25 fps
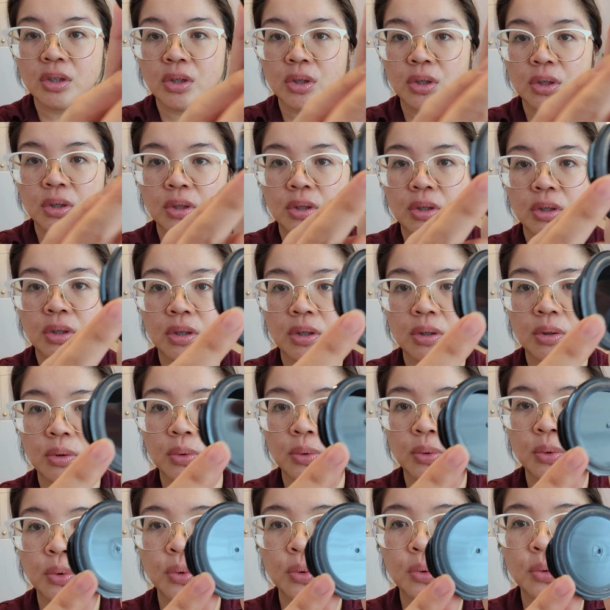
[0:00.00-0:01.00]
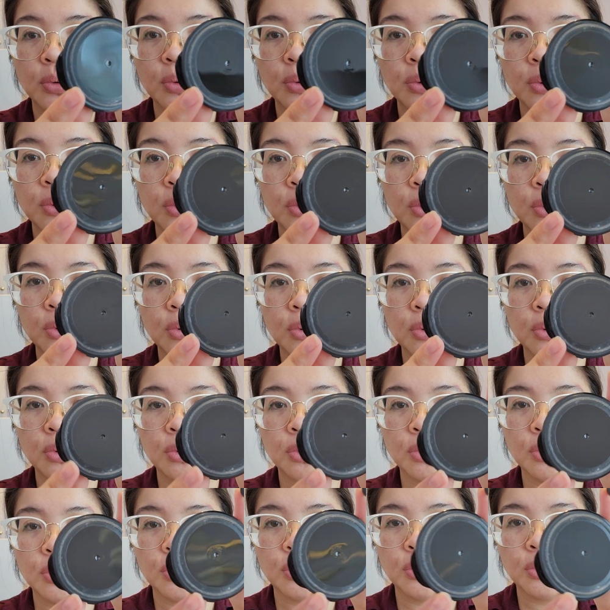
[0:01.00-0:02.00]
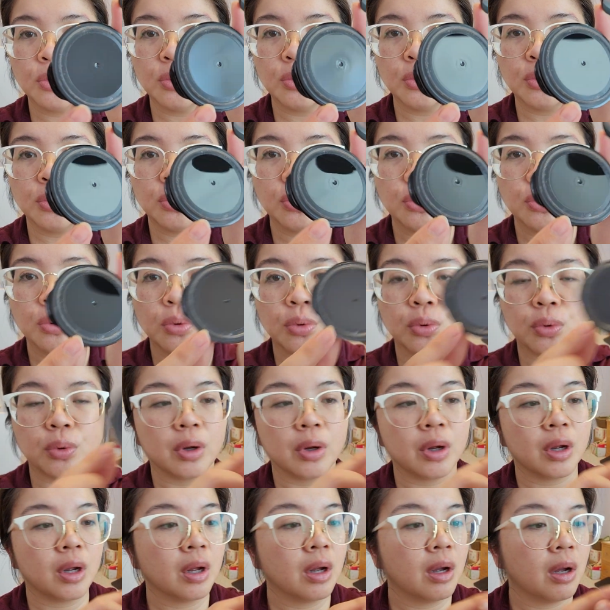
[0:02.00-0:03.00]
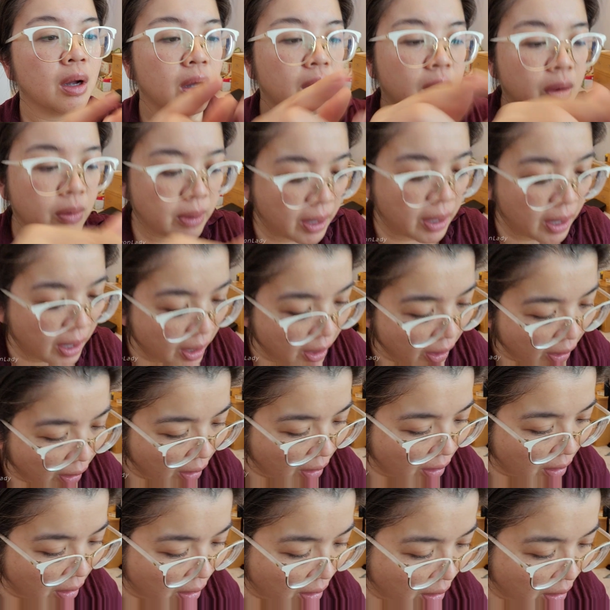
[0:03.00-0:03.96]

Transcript: out this color. Ooh, okay.